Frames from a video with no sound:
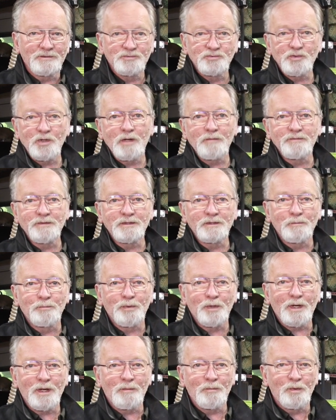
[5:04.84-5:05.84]
solving the
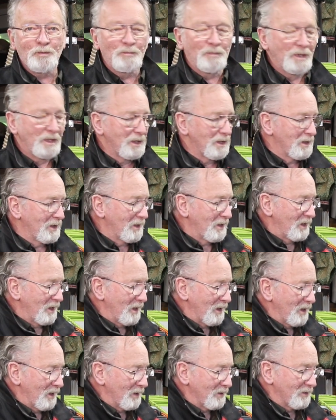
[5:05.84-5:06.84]
problem
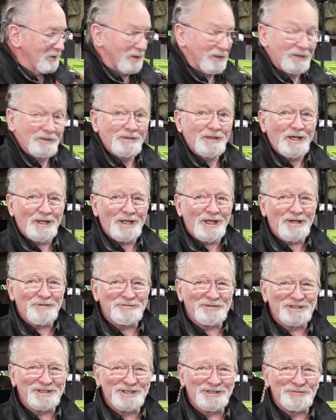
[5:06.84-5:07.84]
and not
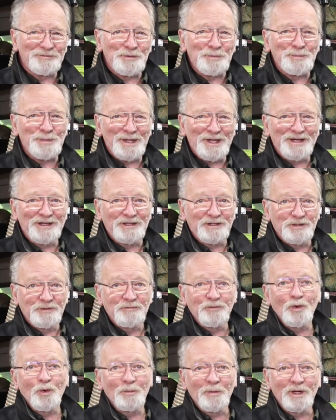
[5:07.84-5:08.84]
having to live the panic of,
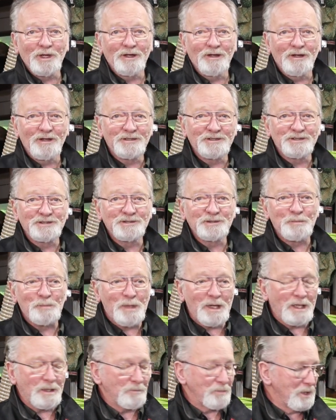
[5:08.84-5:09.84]
oh my gosh, it's a
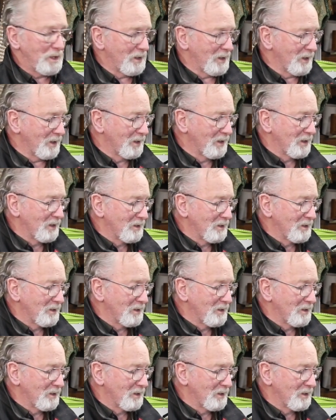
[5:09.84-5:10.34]
bad bearing.